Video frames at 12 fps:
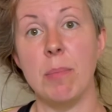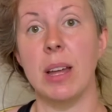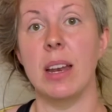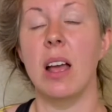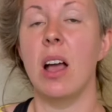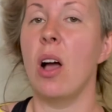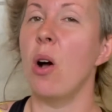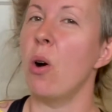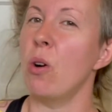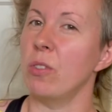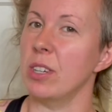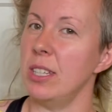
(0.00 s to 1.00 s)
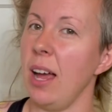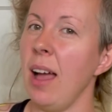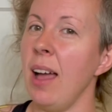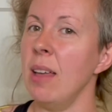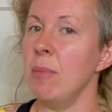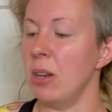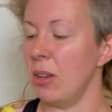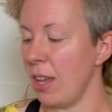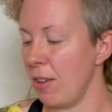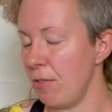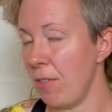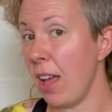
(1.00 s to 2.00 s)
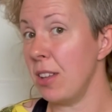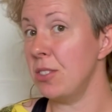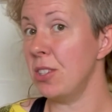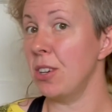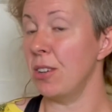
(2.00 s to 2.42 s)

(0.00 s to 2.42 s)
but over time it'll get faster